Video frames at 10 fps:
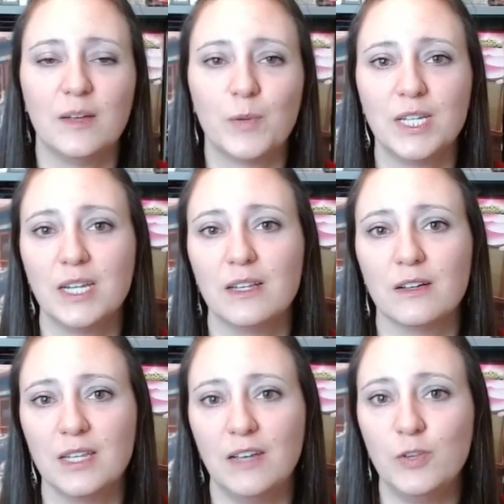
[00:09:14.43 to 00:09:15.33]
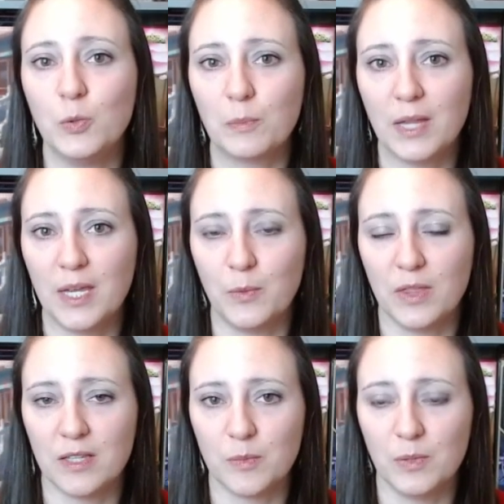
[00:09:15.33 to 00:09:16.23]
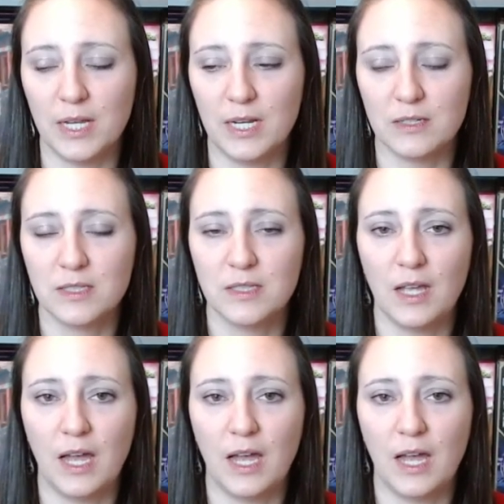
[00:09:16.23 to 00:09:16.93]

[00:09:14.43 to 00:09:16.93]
particularly if you were playing with other players.